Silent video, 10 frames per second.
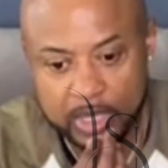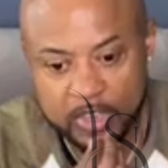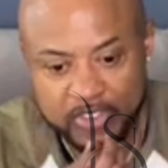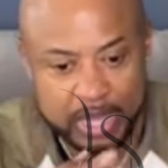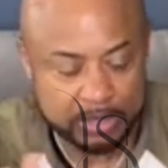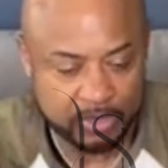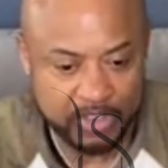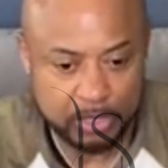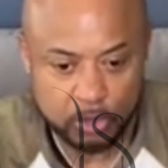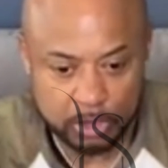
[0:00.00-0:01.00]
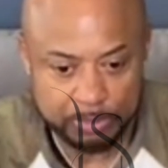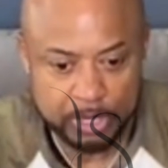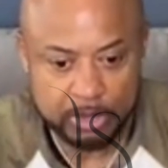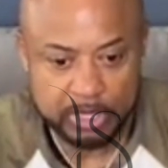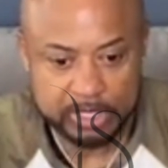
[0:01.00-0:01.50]
if I do an
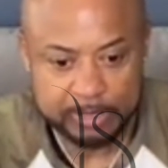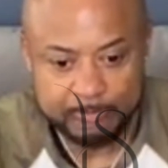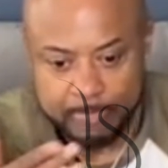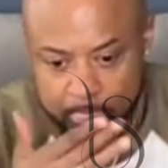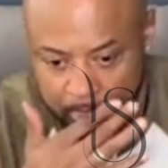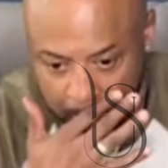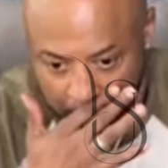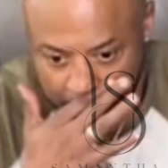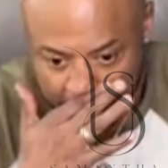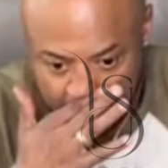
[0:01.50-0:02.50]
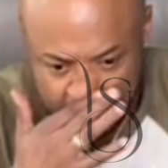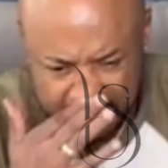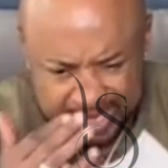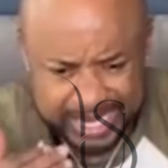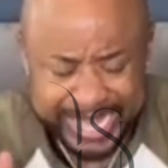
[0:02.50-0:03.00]
appearance. But
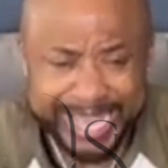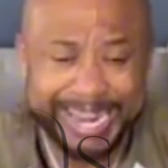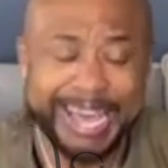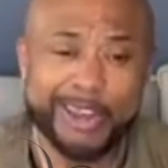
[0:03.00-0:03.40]
other than that,